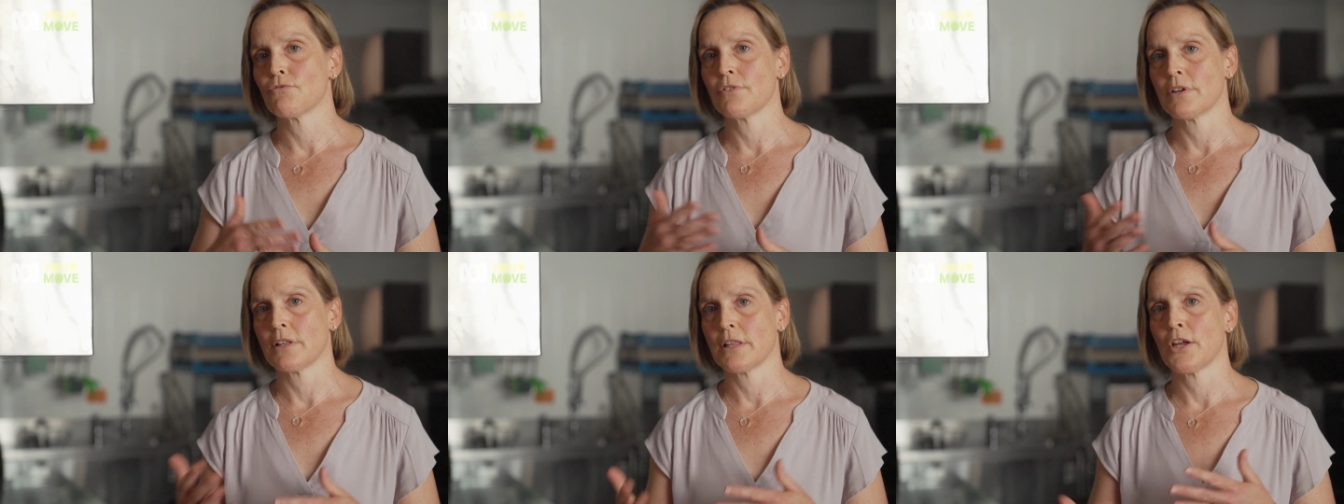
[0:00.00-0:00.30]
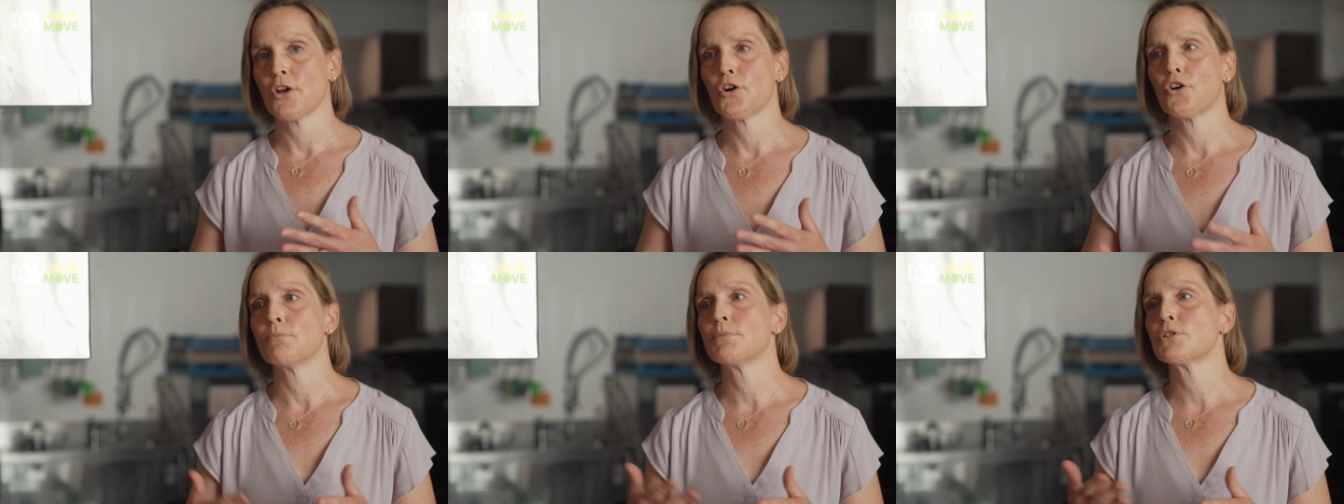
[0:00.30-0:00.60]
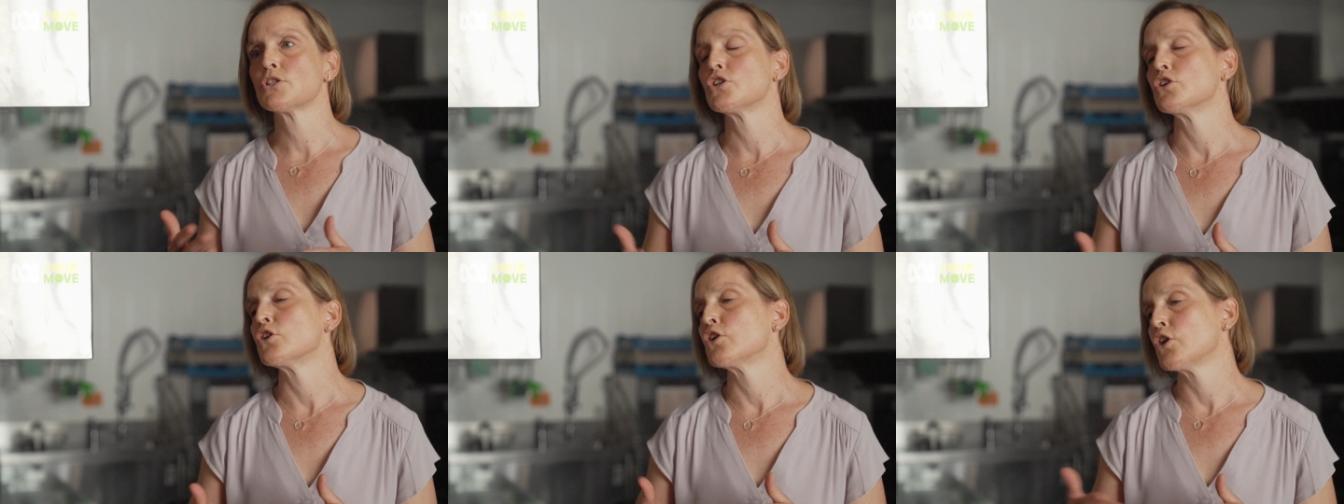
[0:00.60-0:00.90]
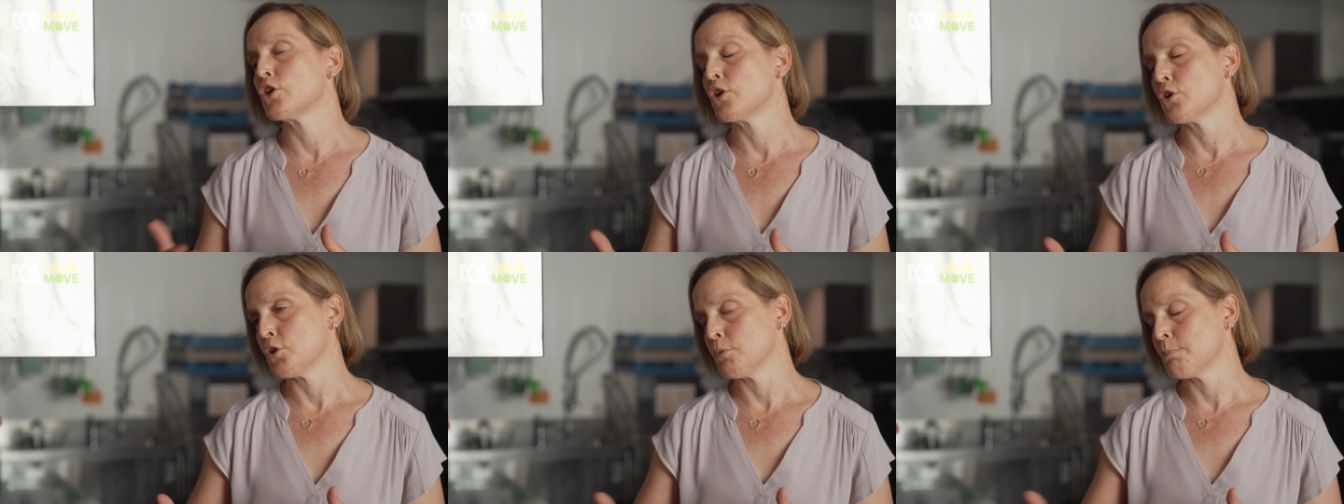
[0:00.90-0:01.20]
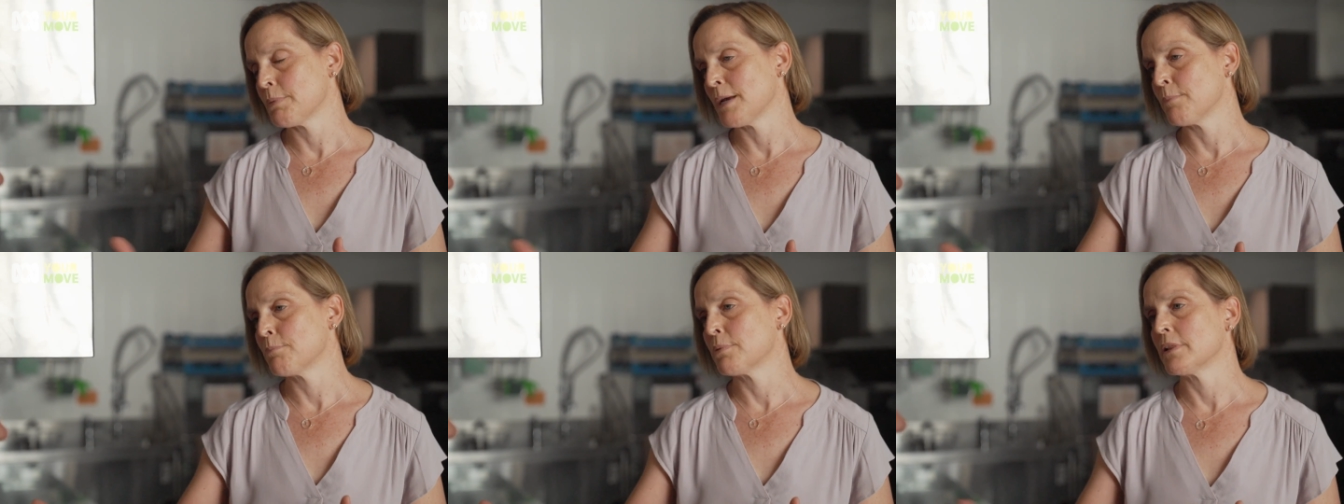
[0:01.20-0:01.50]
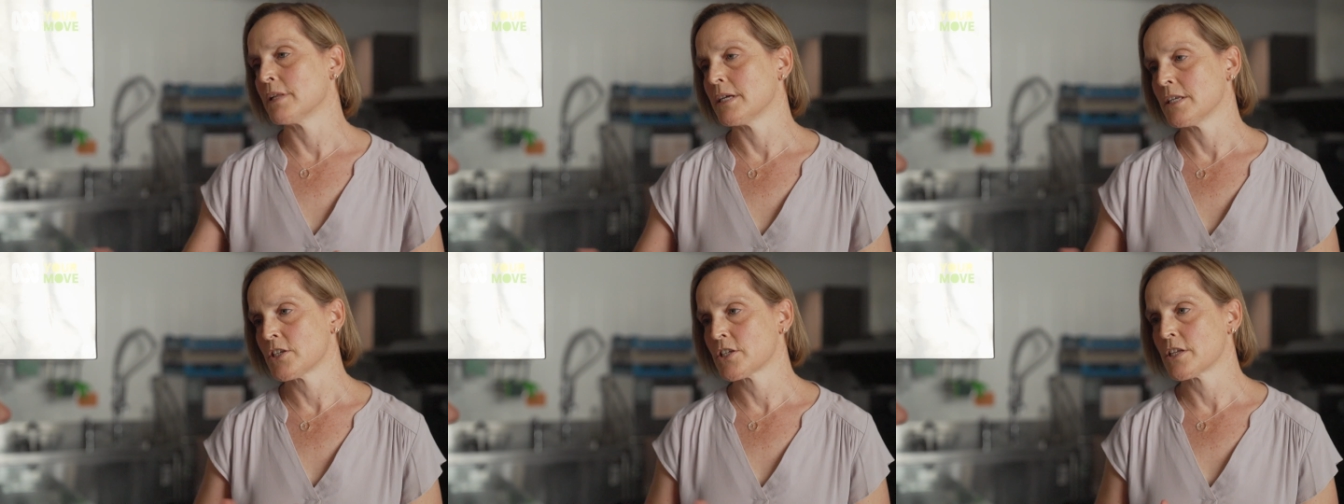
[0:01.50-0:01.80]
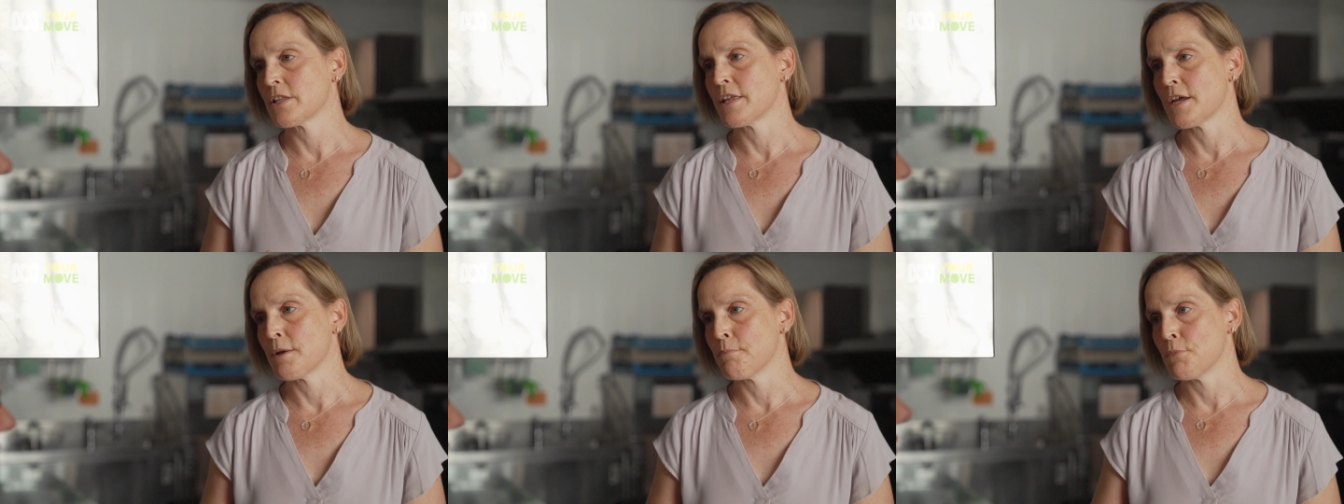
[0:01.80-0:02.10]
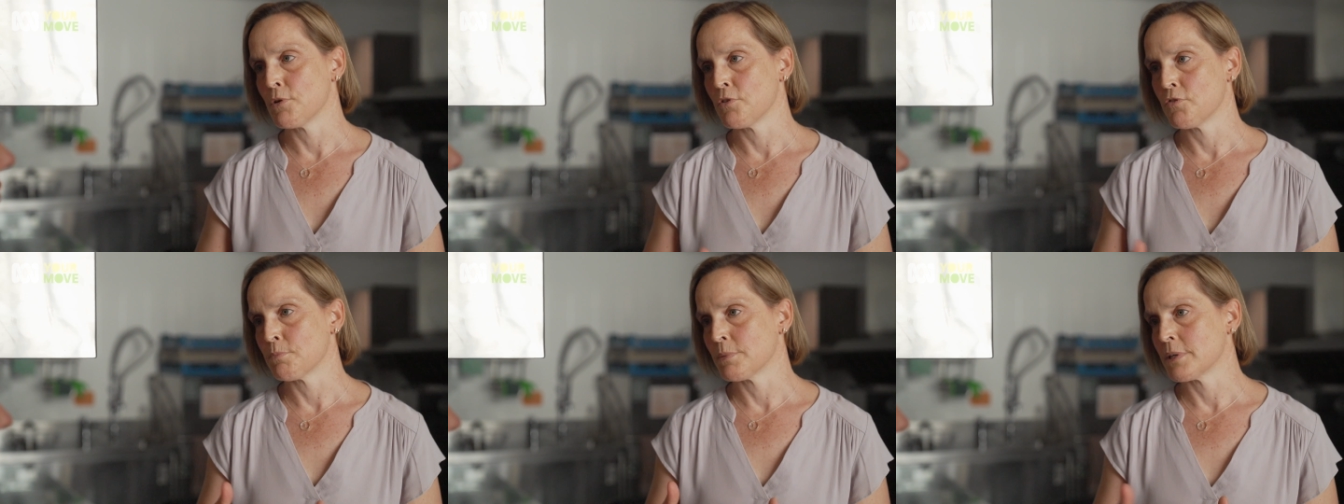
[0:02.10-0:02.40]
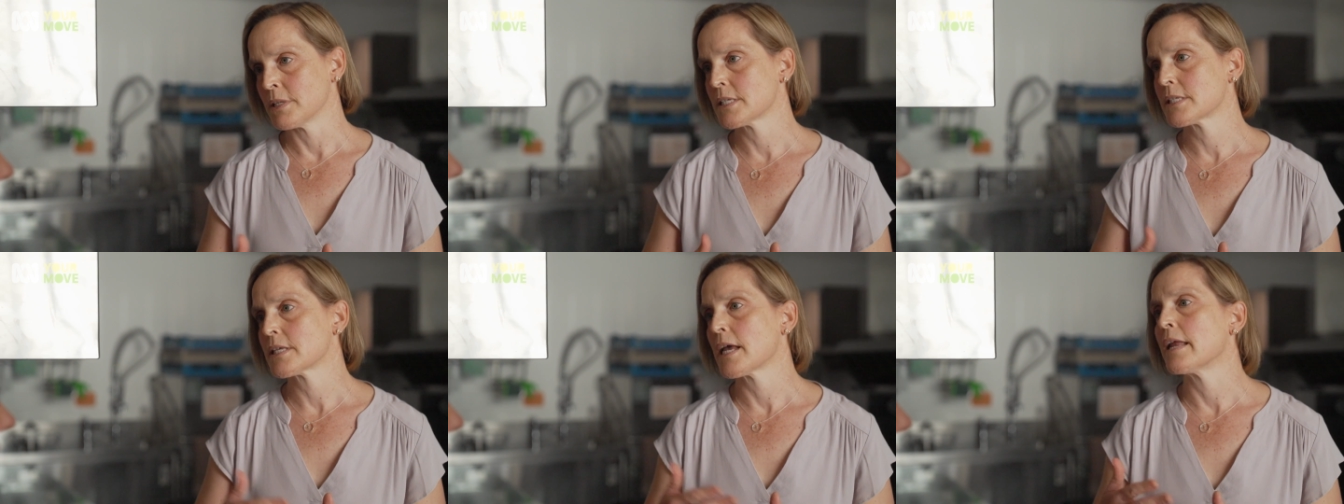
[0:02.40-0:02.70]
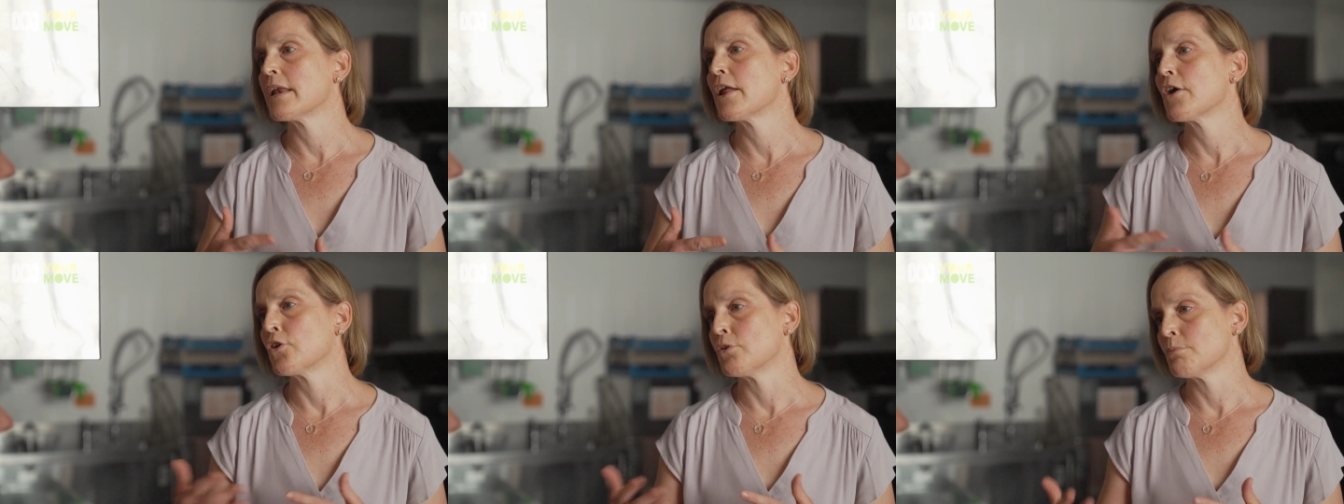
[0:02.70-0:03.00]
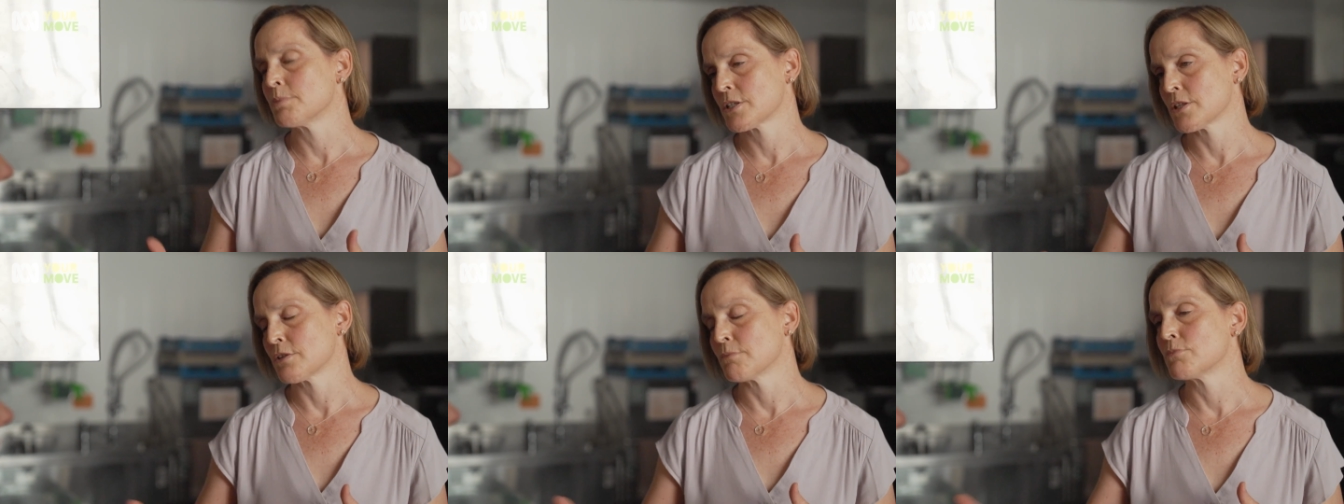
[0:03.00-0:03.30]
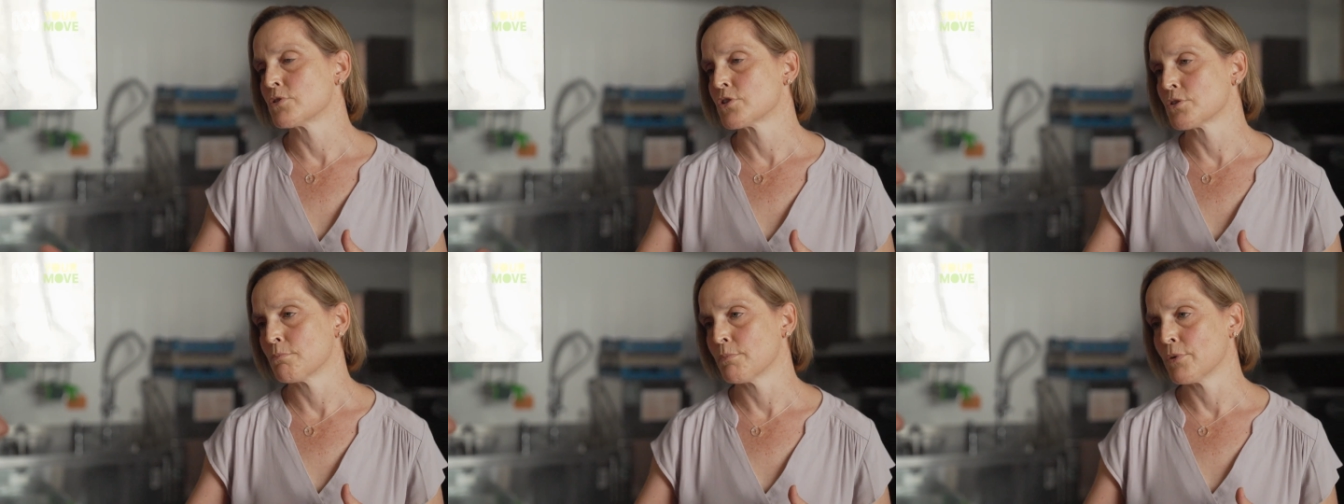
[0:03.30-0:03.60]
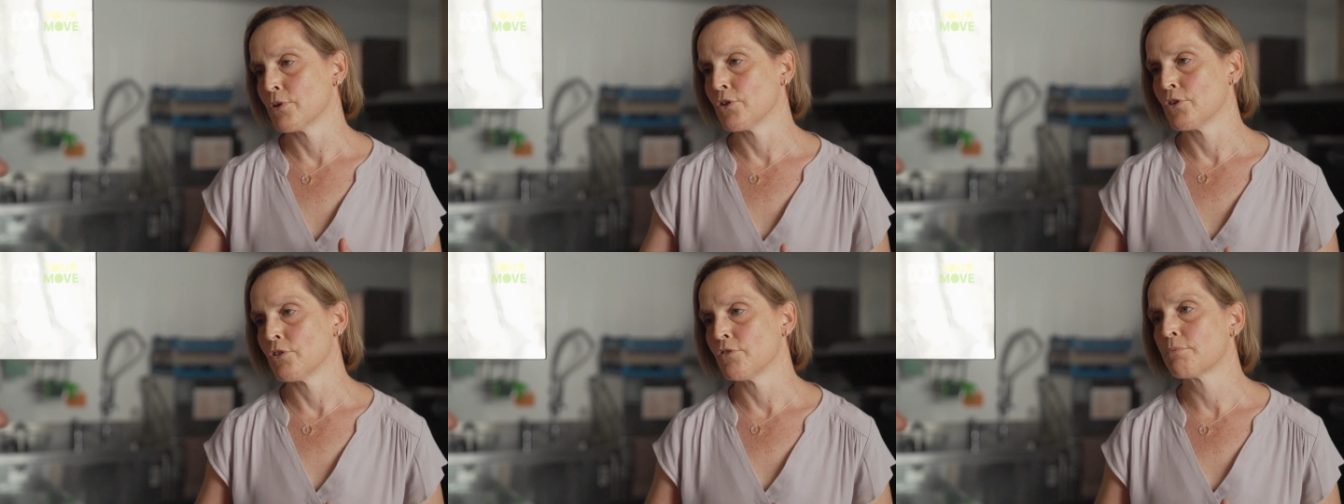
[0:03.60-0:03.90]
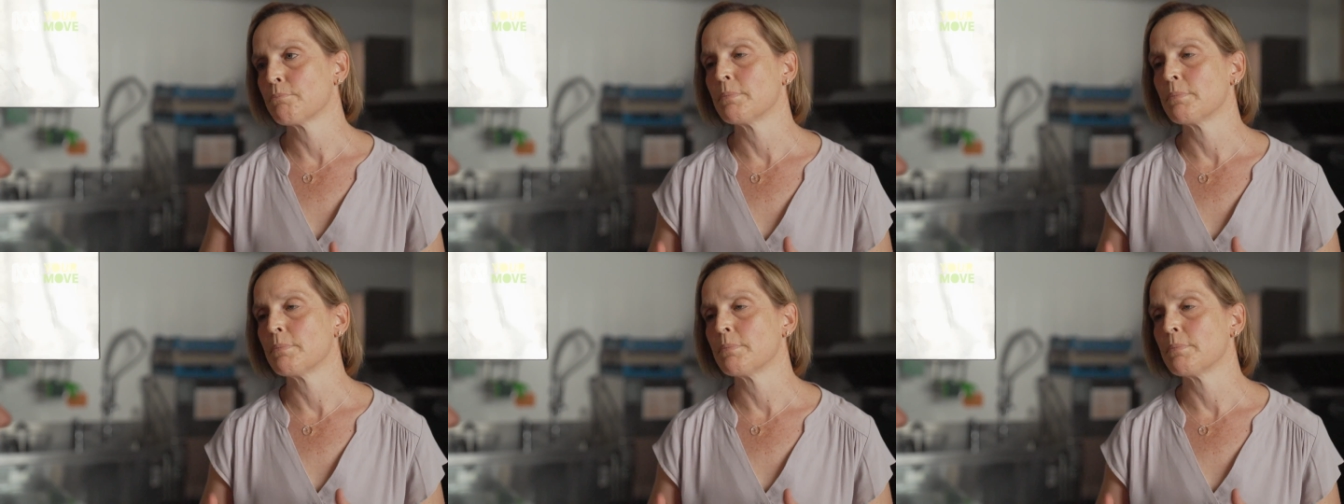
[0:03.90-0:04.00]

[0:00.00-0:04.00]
really helps to cue people into their movements and helps them to move,